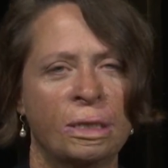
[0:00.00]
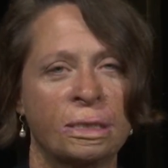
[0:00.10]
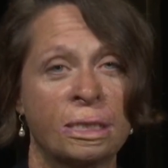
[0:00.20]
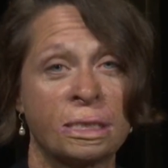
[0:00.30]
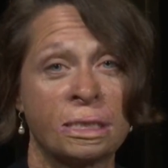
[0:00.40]

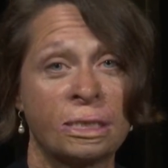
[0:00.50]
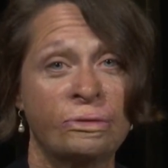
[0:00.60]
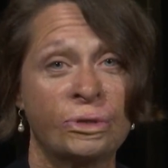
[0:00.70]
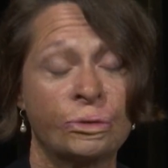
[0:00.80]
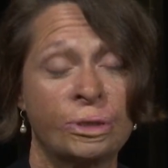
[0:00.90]
Does this
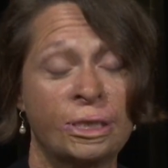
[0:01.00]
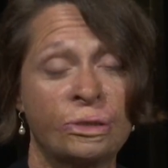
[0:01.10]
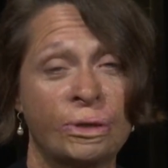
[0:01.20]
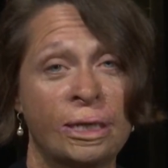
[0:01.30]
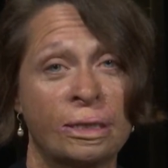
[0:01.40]
individual need
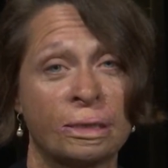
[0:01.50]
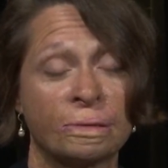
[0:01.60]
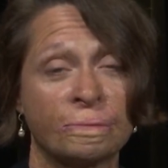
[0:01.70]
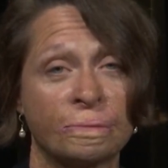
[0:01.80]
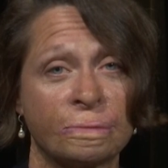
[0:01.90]
training?
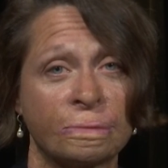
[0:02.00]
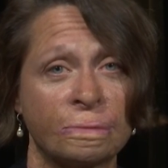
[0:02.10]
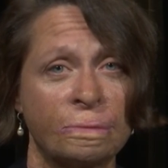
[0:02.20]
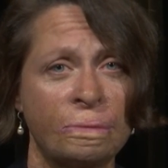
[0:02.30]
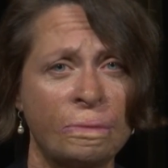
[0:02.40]

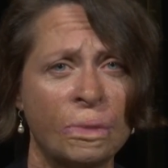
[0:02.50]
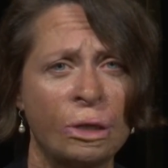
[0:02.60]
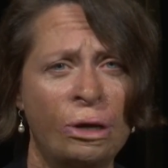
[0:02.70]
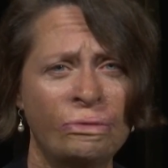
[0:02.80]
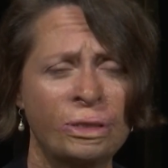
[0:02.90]

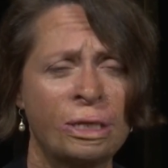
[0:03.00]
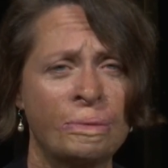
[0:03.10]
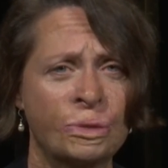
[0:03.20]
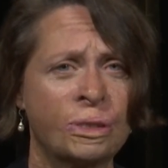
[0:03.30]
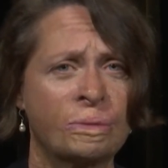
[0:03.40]

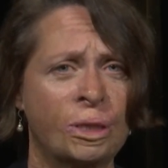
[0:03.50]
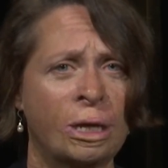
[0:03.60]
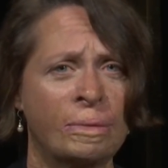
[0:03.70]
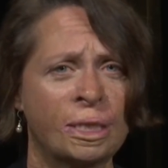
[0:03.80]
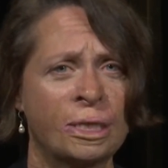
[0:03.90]
Oftentimes, reasonable
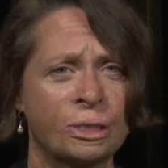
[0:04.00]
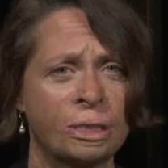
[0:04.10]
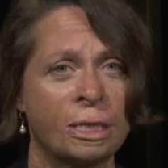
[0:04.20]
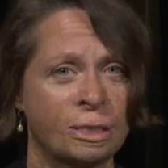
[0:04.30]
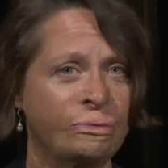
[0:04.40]
accommodation
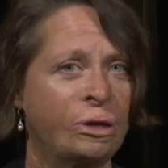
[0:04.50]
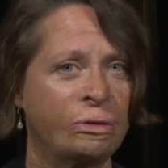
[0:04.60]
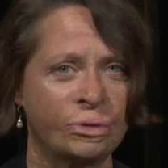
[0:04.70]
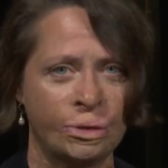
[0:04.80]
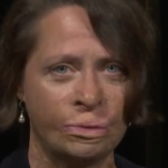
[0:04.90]
does
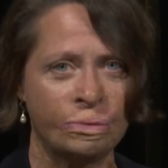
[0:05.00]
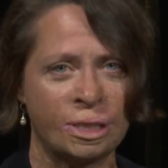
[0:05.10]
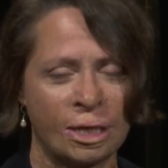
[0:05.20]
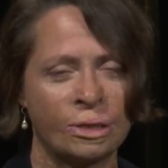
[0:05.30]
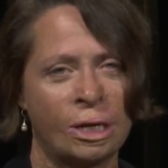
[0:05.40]
involve new
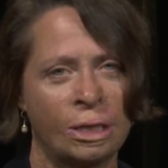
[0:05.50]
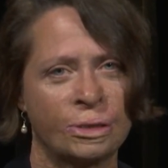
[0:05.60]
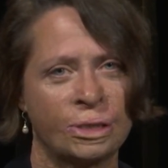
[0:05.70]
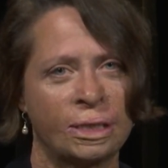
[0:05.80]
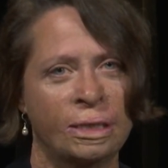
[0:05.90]

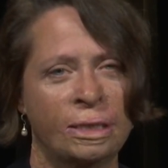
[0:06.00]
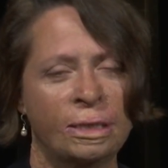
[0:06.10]
technology.